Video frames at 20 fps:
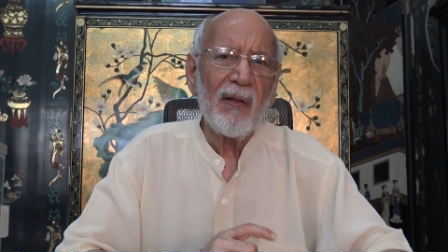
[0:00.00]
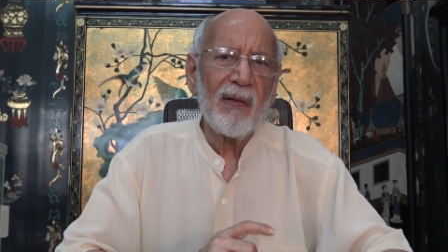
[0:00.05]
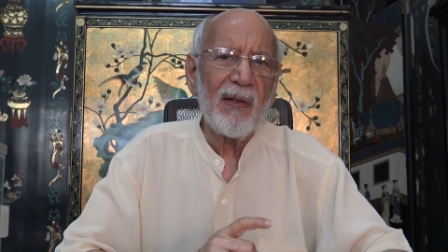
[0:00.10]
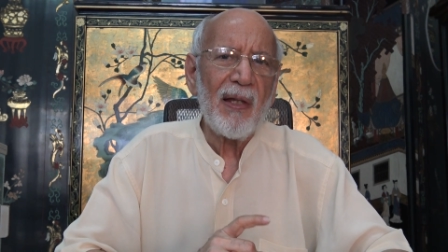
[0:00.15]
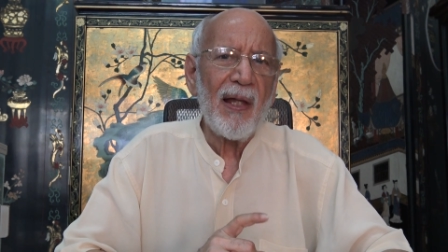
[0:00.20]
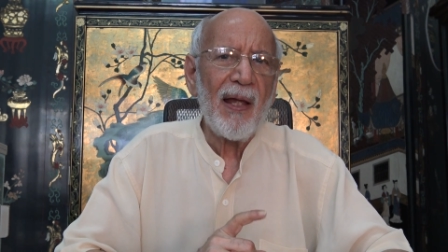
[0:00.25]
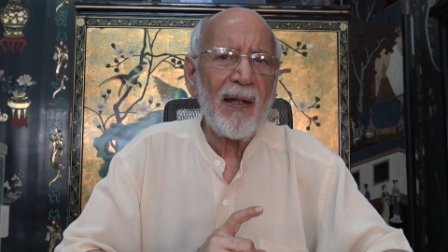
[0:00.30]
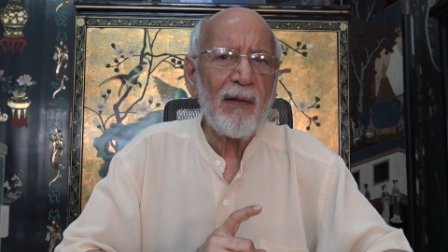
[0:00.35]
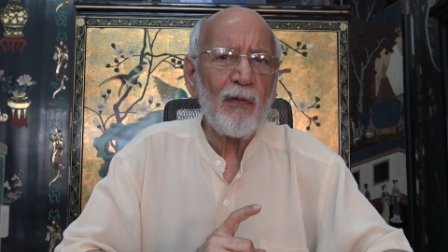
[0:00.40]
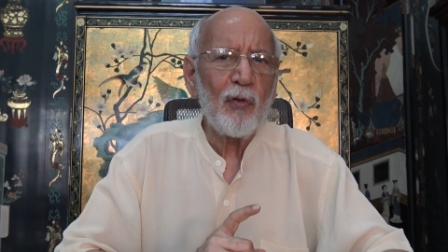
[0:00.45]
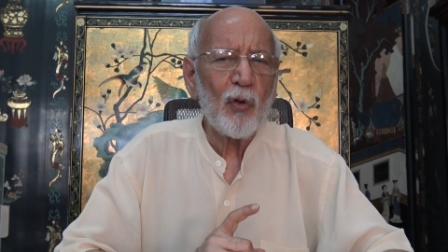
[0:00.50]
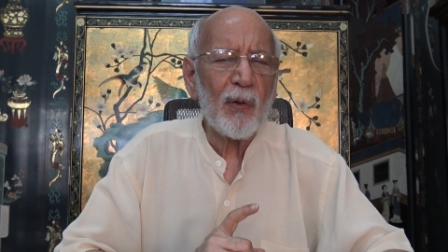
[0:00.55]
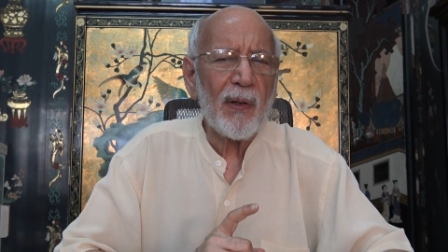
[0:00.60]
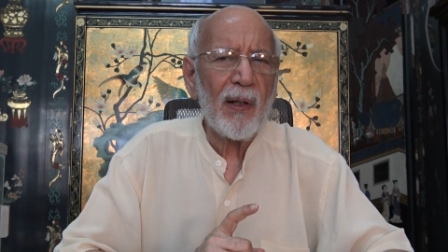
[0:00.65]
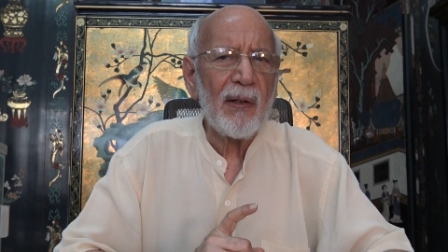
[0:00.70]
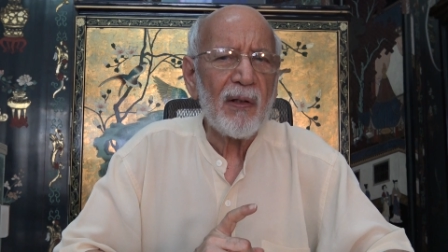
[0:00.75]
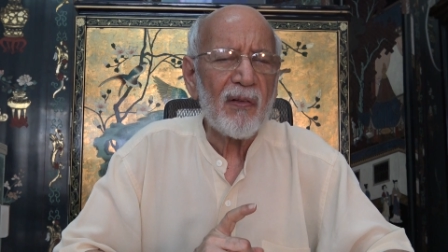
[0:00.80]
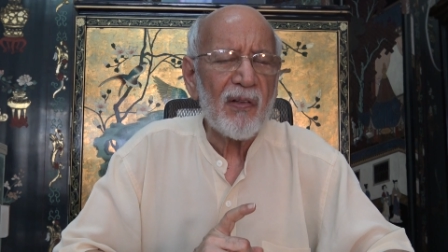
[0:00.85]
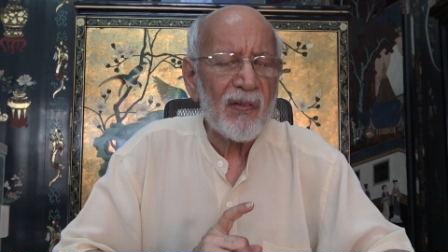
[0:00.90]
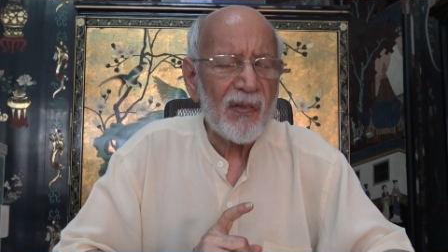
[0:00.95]
then you
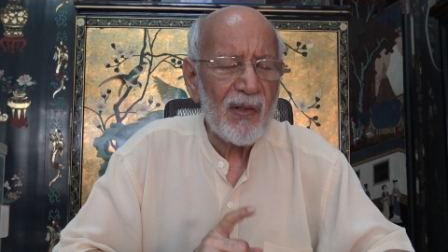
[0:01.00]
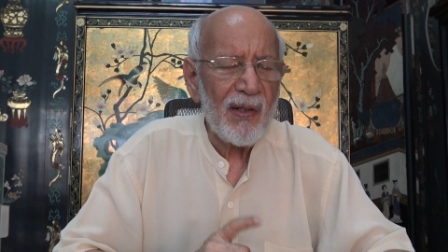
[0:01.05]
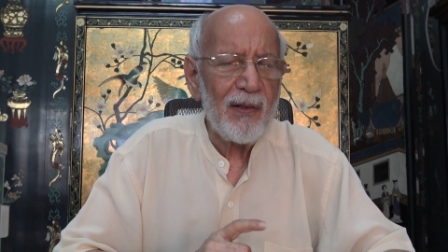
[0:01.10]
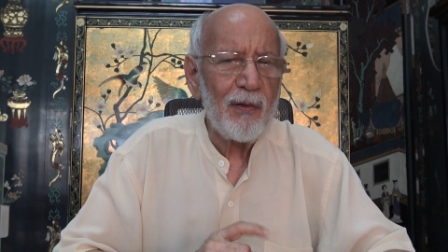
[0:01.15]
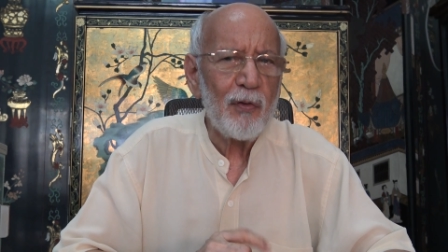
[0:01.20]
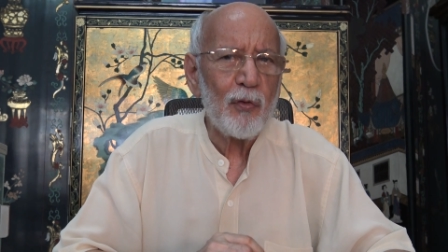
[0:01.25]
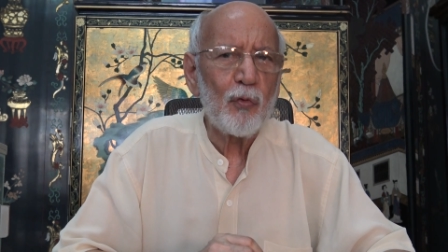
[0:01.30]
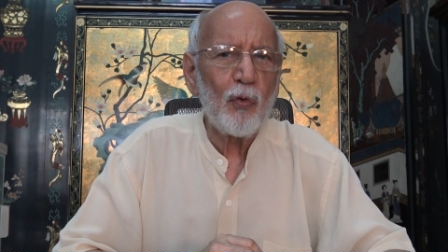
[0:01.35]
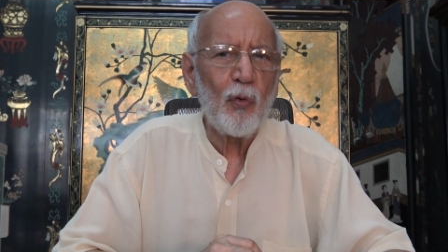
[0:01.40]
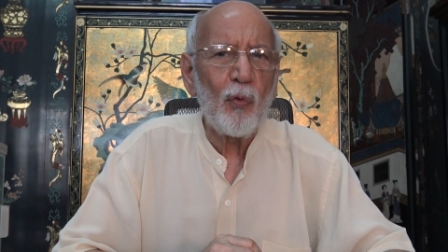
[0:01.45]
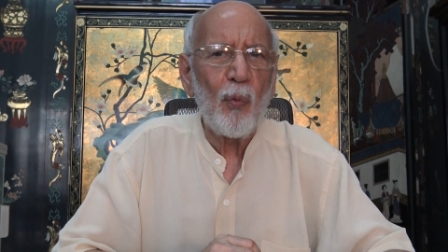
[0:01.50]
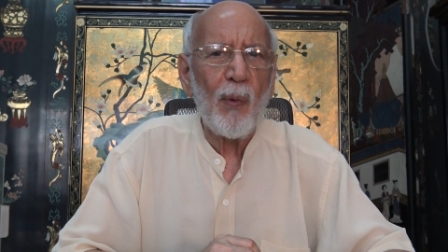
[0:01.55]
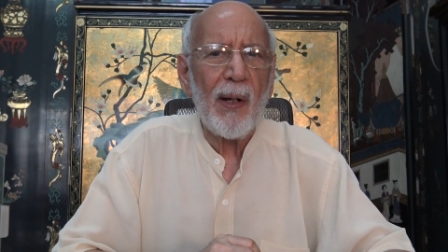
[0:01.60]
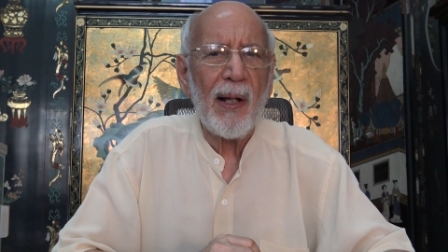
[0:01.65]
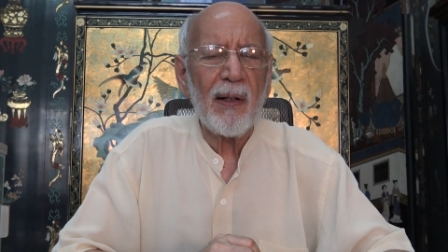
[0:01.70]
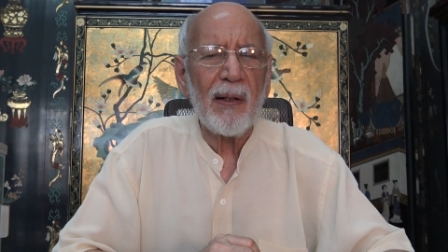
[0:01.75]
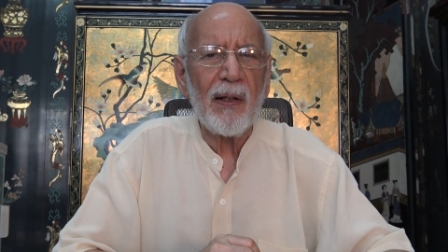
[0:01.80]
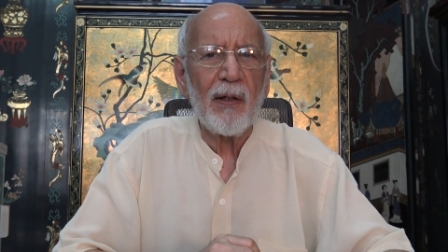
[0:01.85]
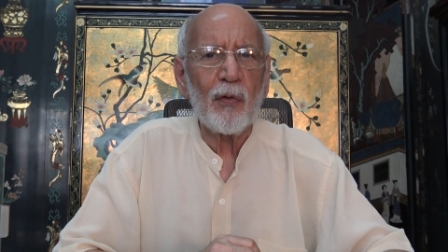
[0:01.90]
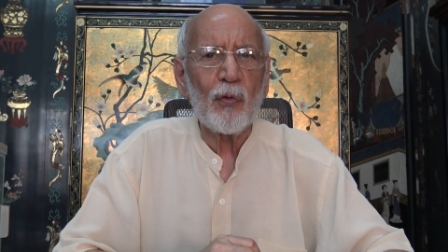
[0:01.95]
can still do
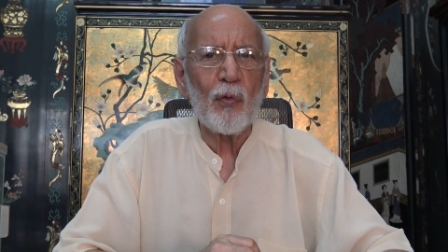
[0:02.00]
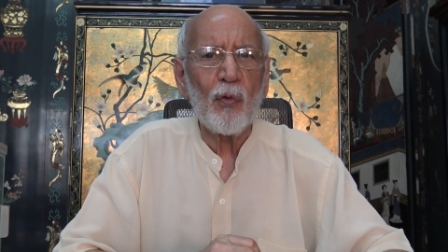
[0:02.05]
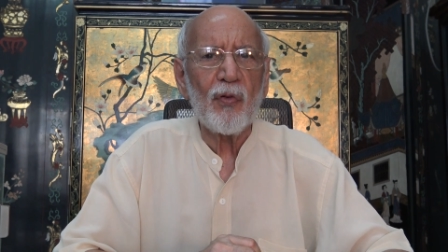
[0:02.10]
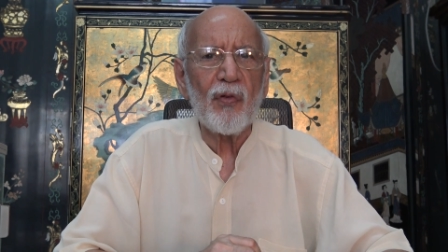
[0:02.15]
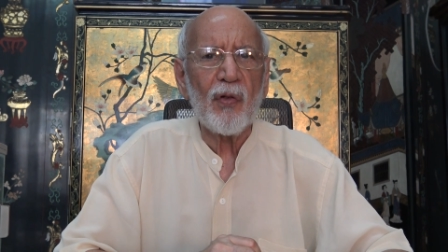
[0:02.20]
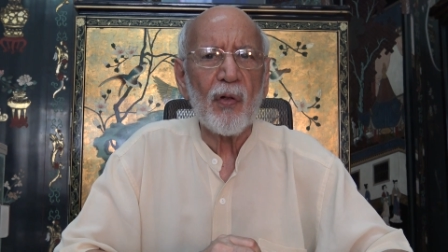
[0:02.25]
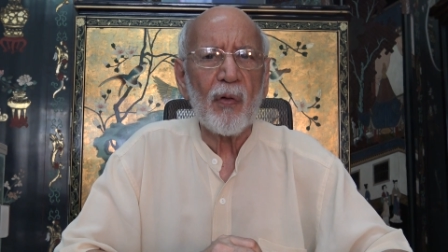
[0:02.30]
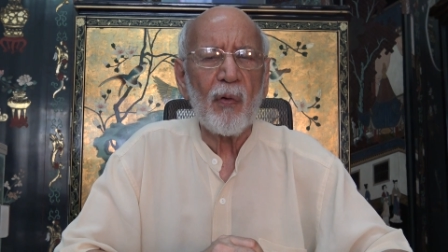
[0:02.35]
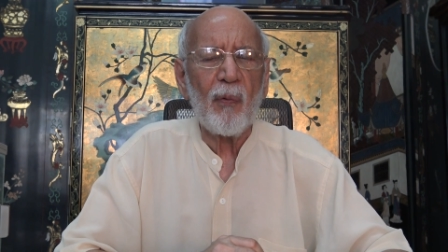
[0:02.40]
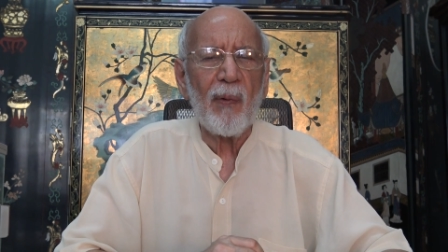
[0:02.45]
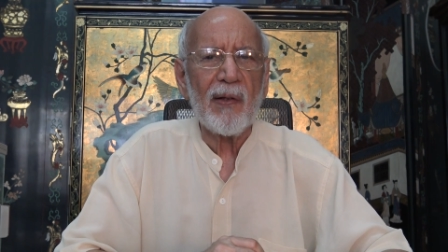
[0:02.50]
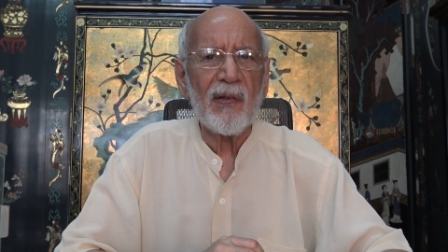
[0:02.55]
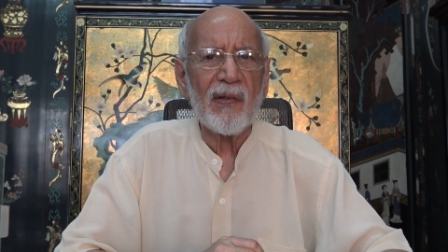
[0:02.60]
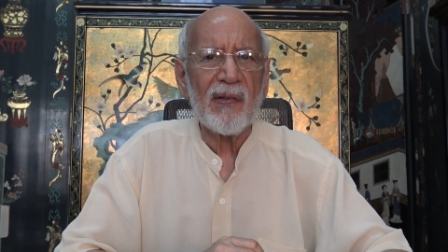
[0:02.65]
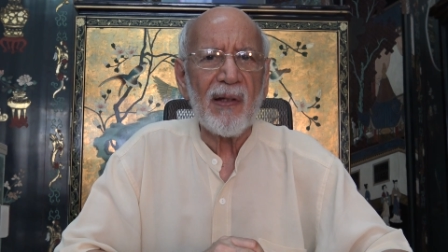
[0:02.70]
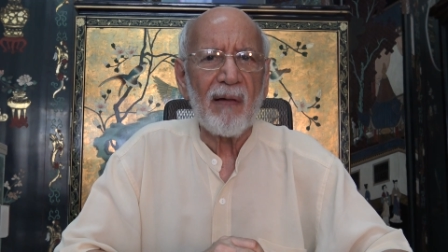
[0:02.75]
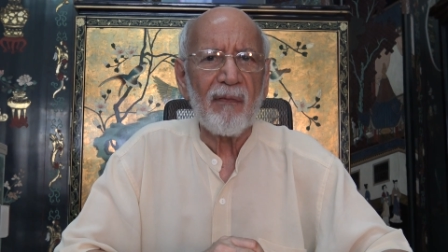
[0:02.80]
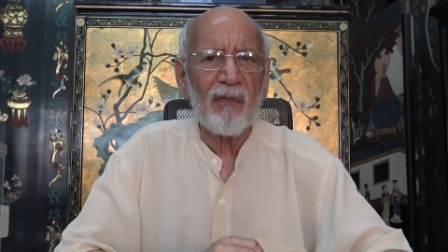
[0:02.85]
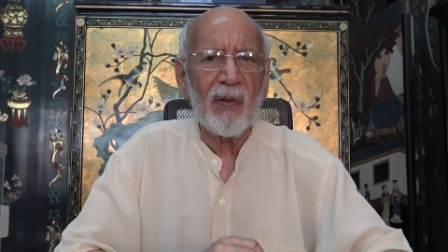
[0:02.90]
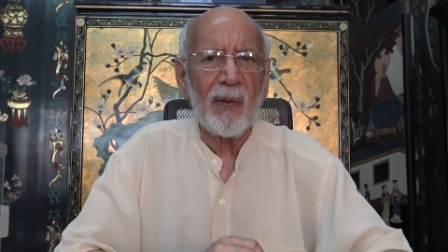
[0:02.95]
well in
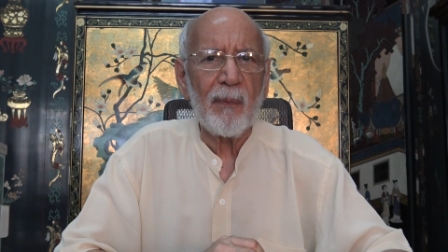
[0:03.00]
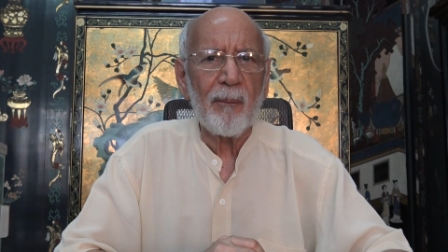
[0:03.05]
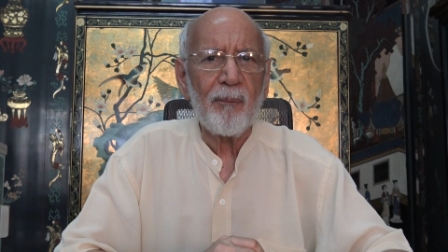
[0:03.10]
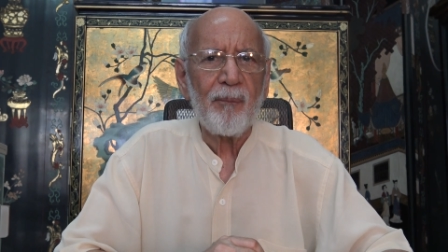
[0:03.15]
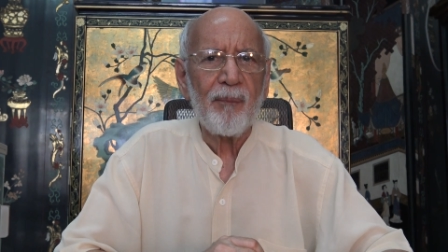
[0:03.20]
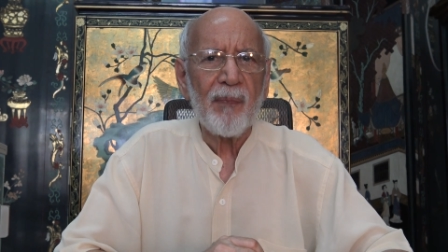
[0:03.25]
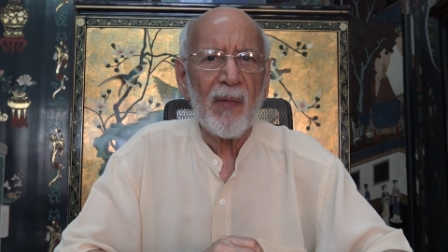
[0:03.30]
2017.